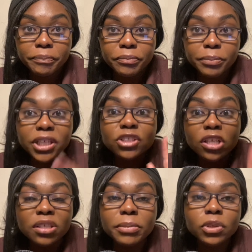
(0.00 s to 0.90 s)
Because
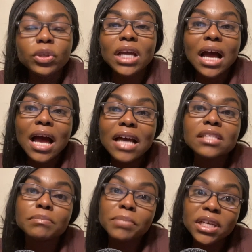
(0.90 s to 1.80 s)
Justin Baldoni
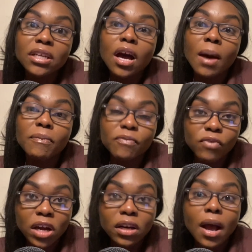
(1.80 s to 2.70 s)
has been
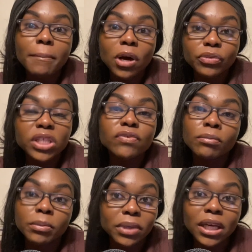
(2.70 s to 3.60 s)
upfront about this
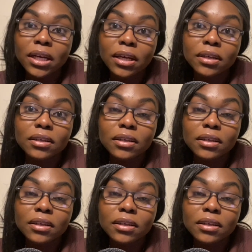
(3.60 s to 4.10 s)
from the beginning.